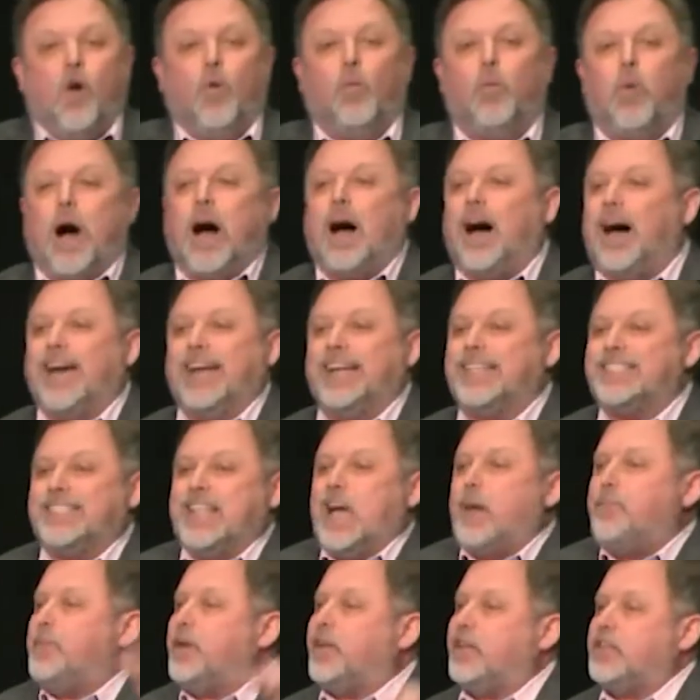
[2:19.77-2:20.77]
Why? It's
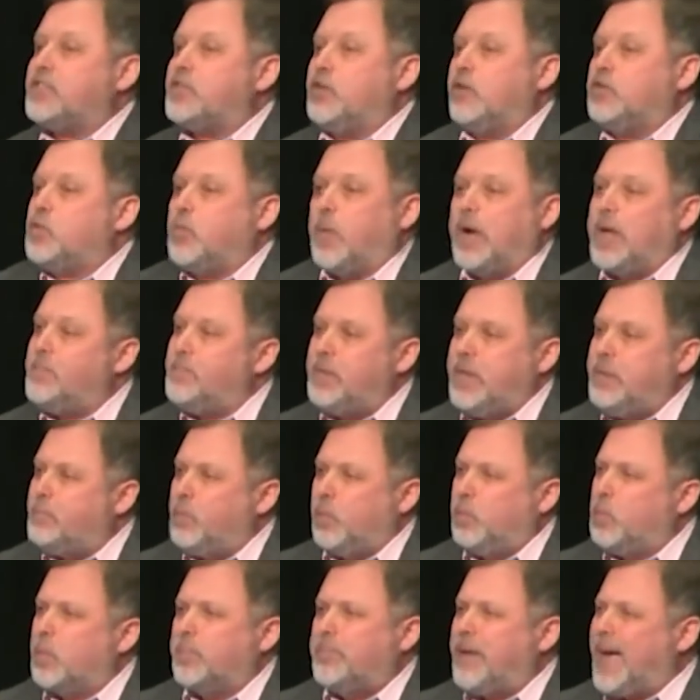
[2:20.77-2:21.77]
not because those white
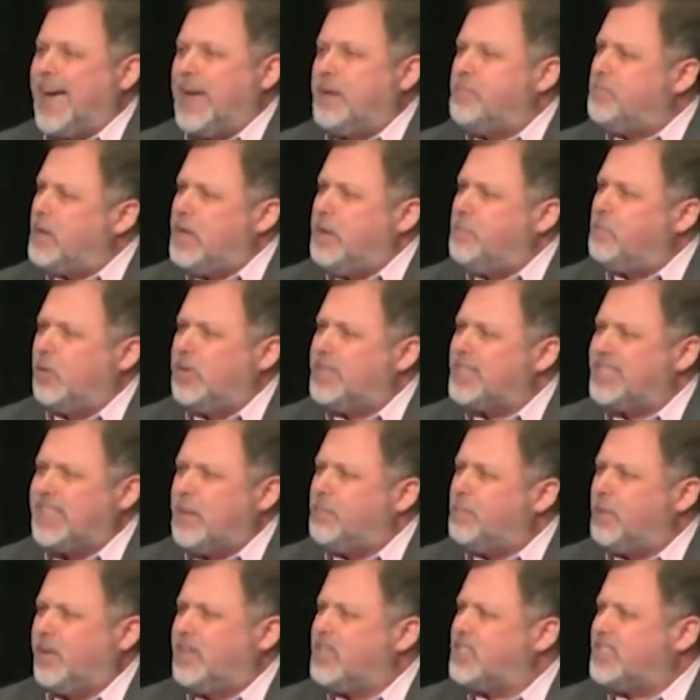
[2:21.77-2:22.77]
people were bad people. It's
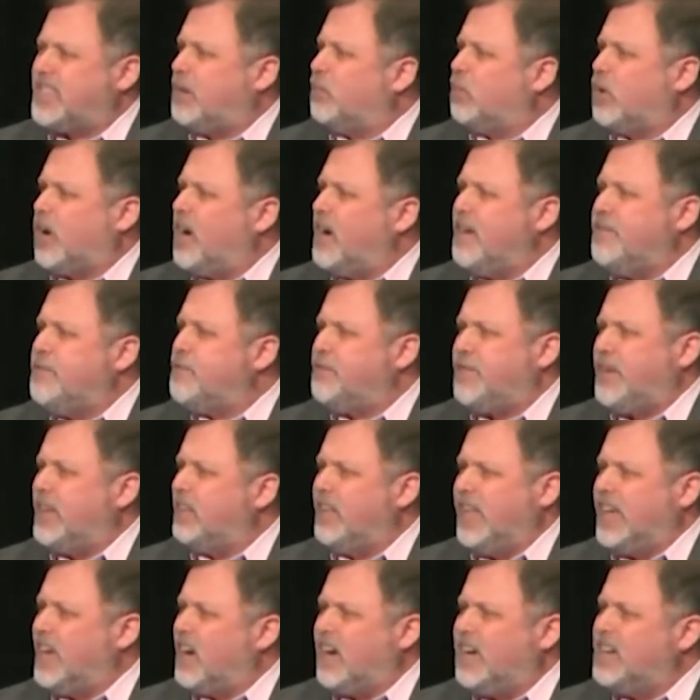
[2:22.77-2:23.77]
not because they were
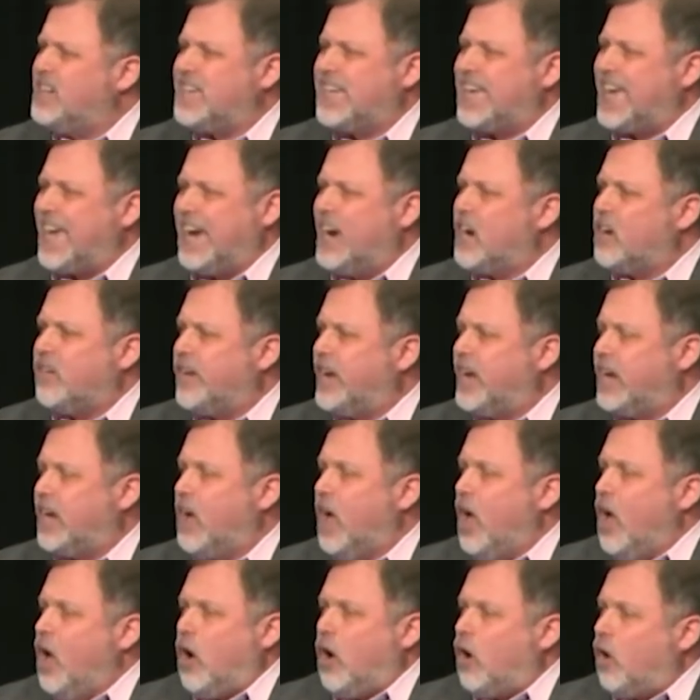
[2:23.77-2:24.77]
unfeeling, uncaring,
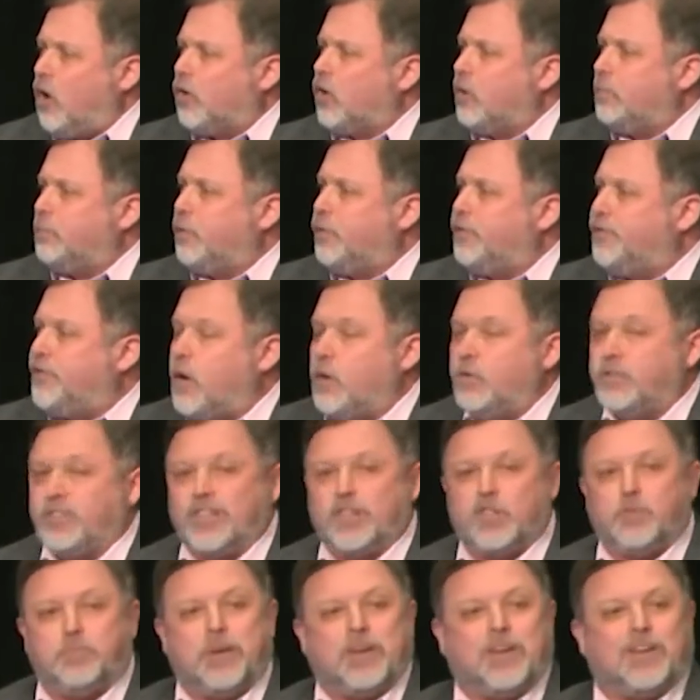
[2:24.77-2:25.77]
horrible folks.
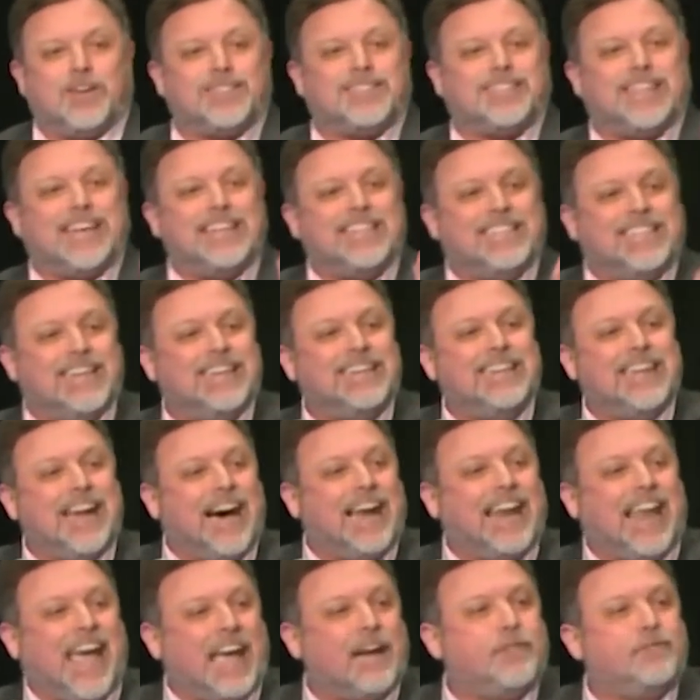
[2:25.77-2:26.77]
It's because they did
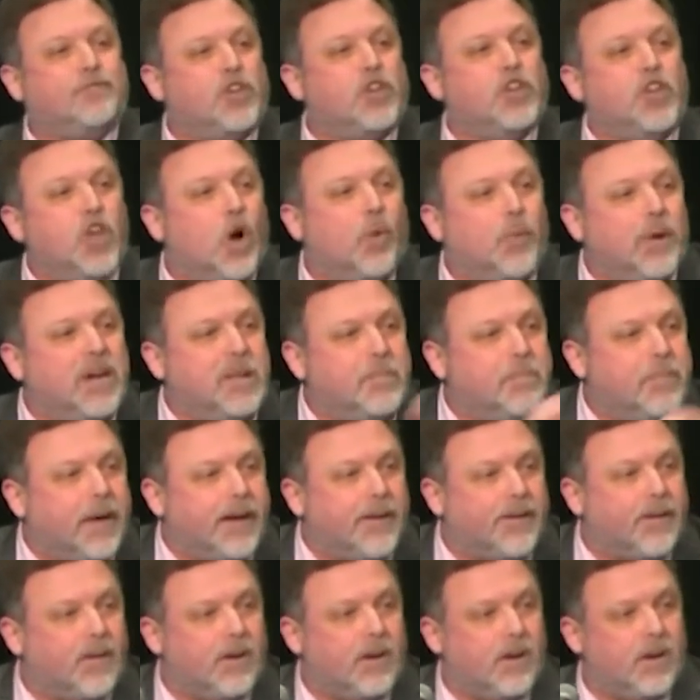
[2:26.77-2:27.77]
not have to know any
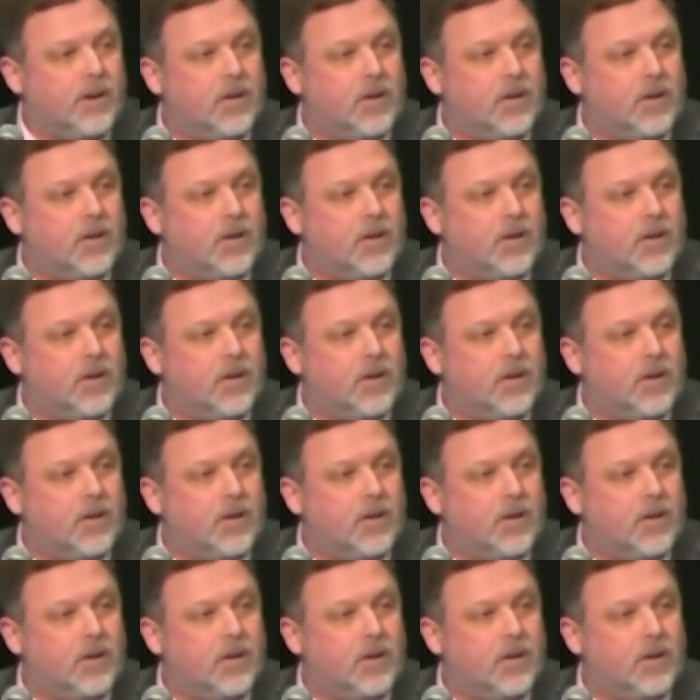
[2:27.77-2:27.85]
better.